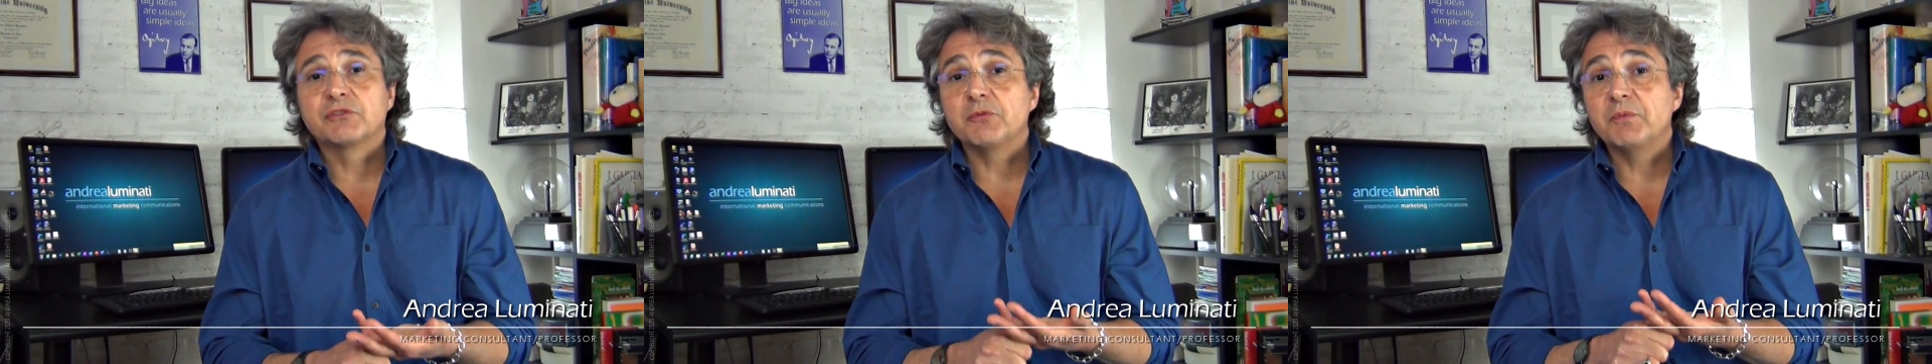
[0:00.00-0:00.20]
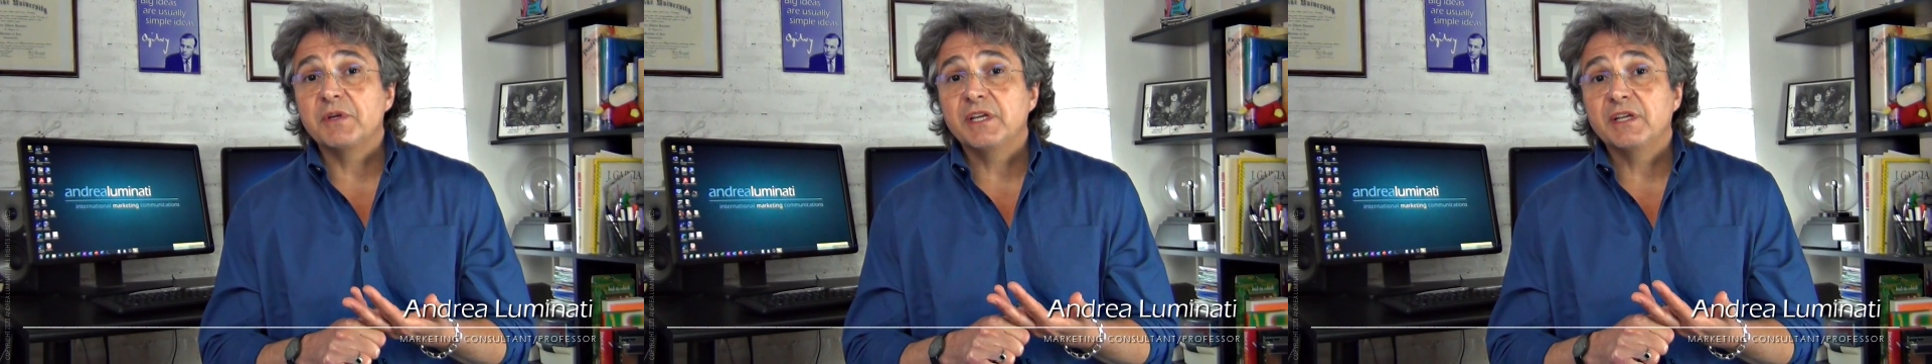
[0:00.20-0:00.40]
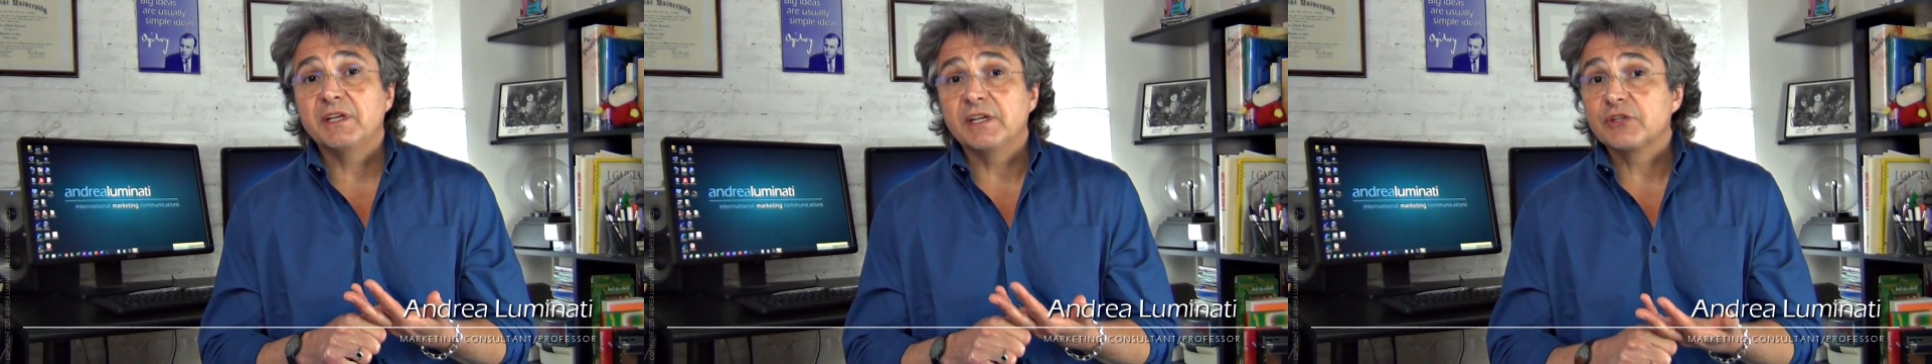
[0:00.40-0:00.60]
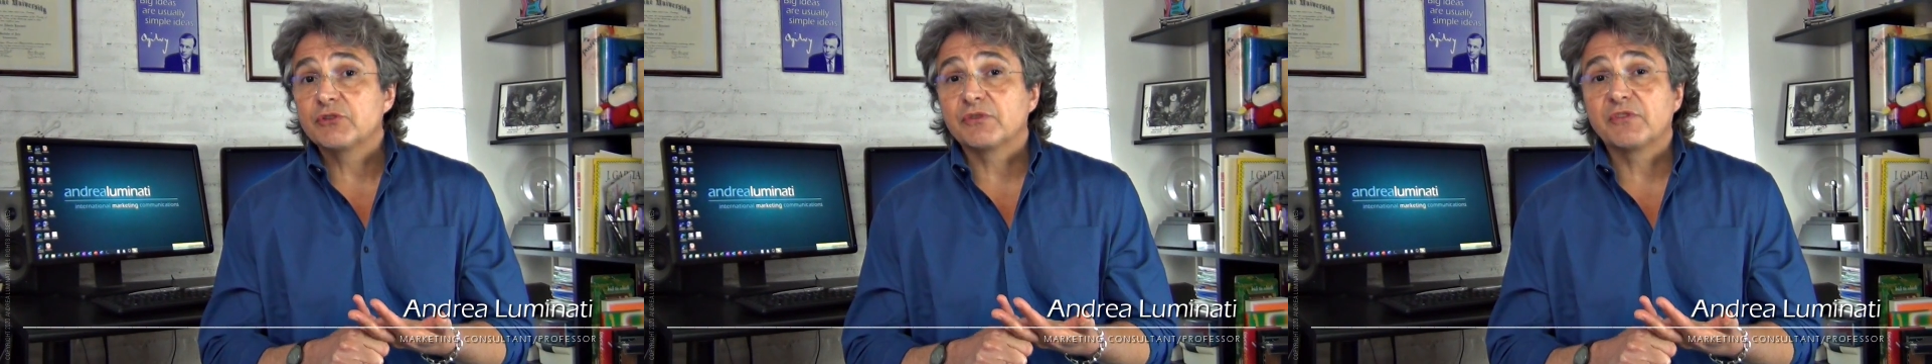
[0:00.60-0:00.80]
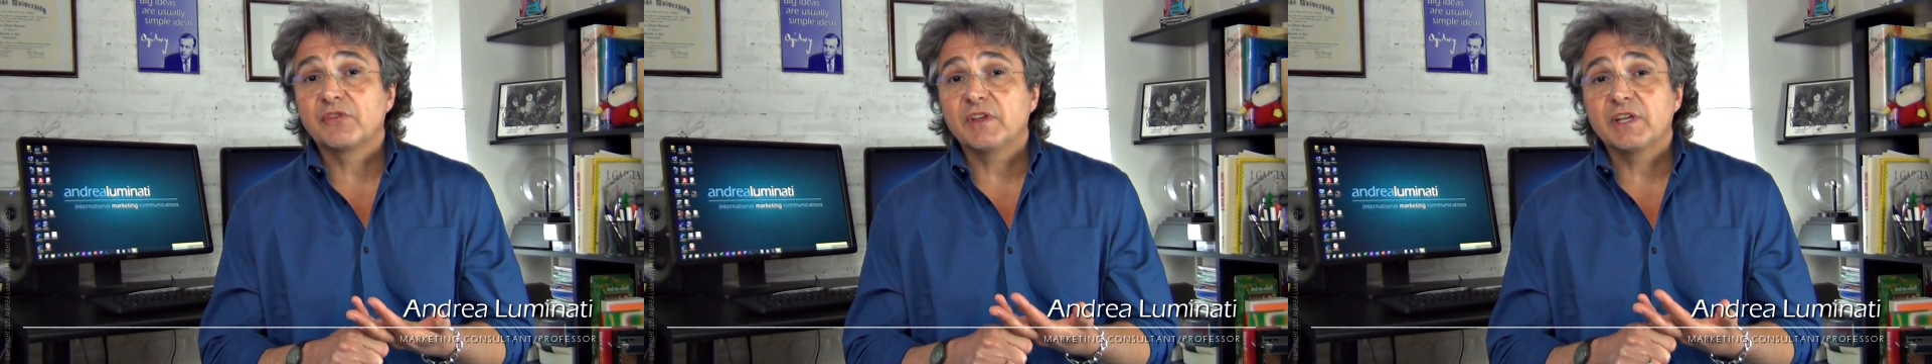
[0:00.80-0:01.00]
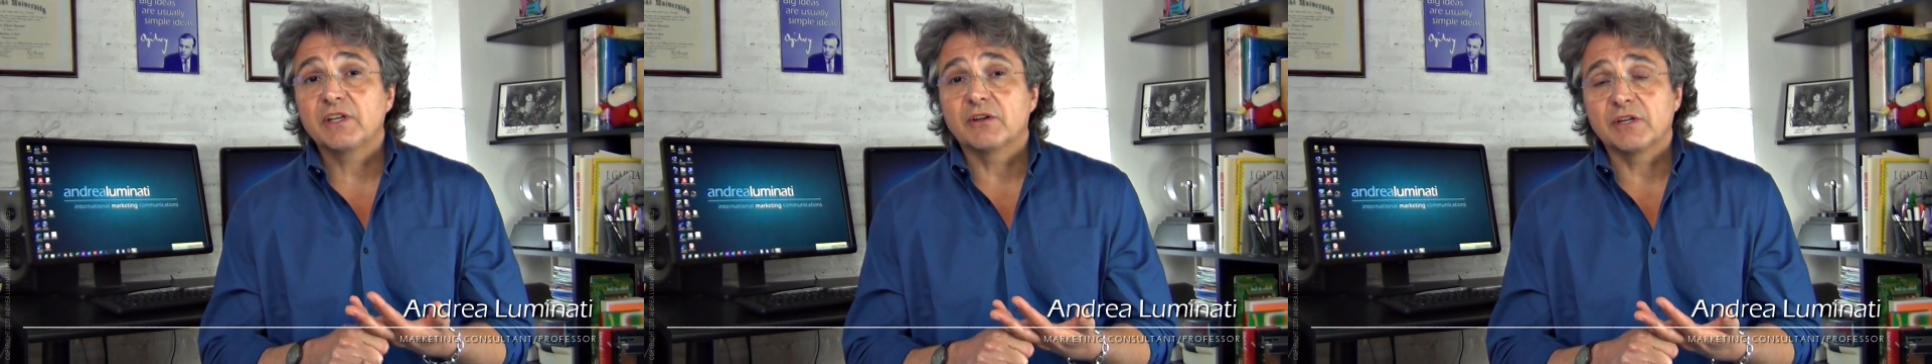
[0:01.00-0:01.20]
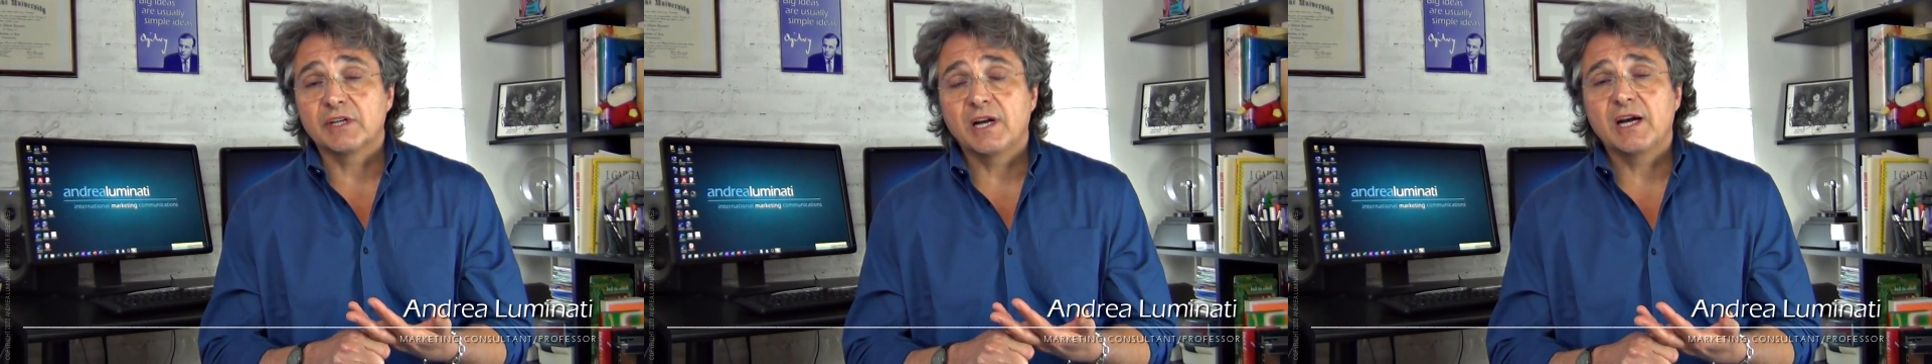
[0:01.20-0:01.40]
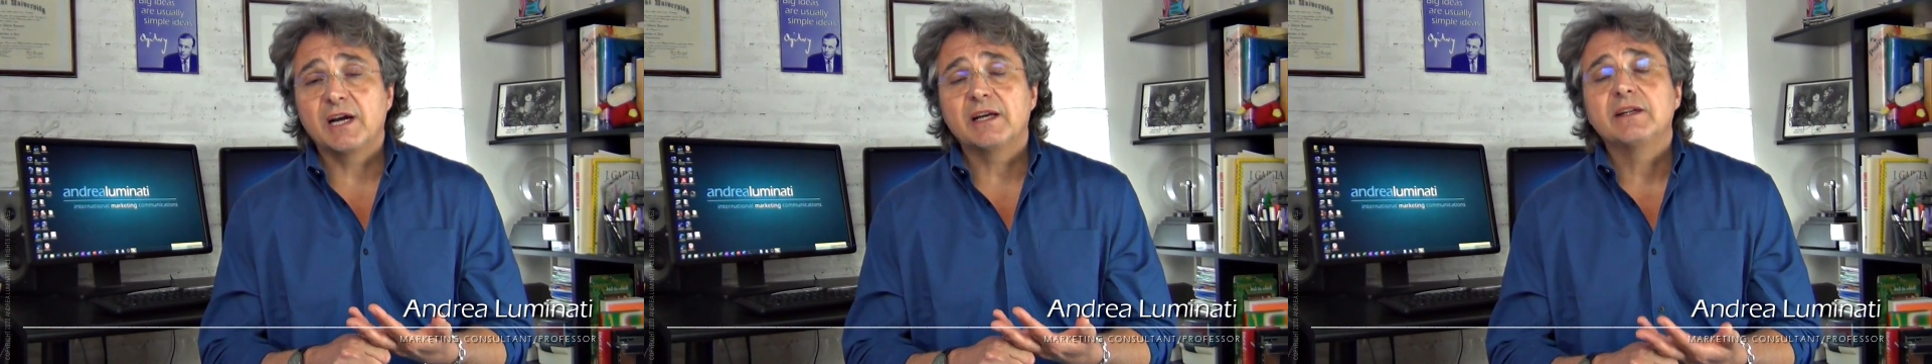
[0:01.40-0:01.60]
to be interesting or
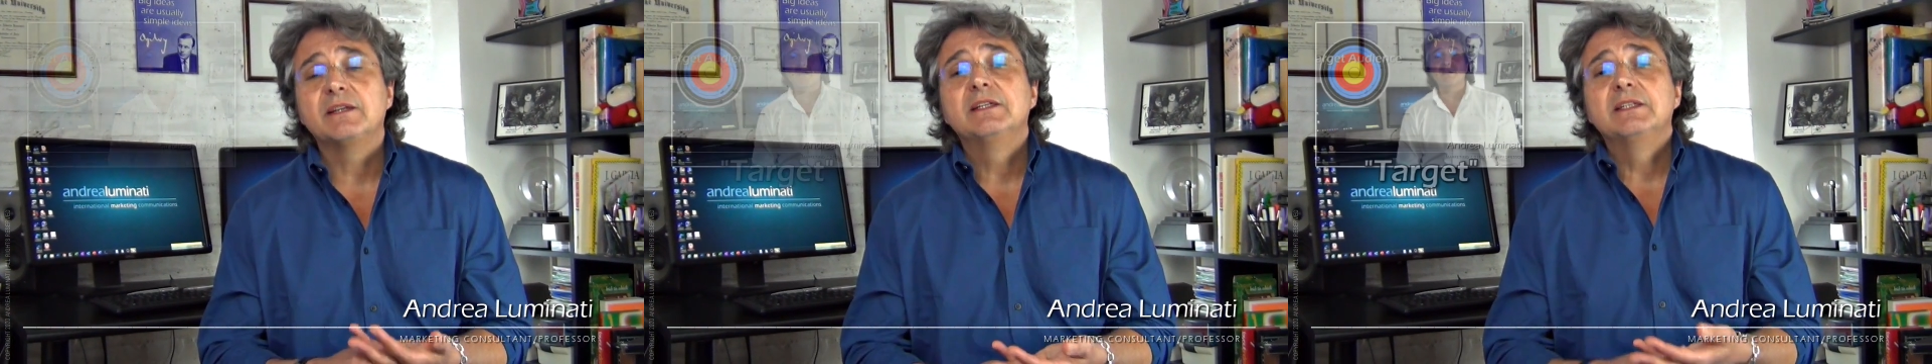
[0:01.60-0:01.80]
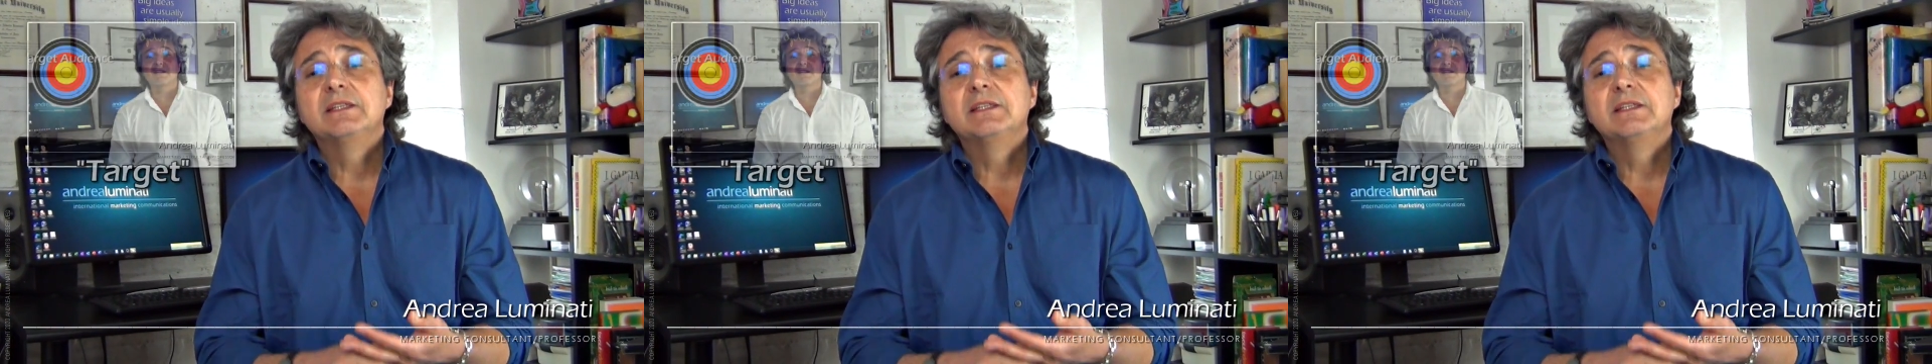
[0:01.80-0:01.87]
not.